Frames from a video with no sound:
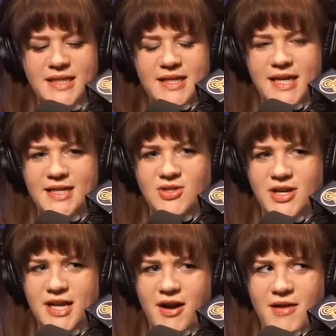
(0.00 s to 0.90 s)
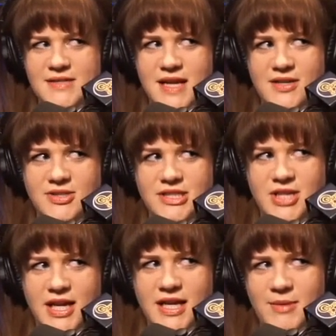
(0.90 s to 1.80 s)
He had dark hair. I was actually
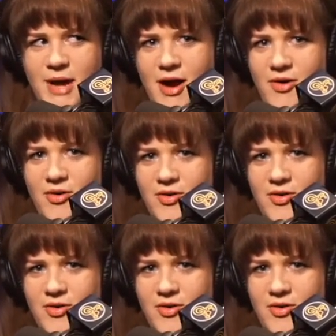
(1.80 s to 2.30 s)
checking him out.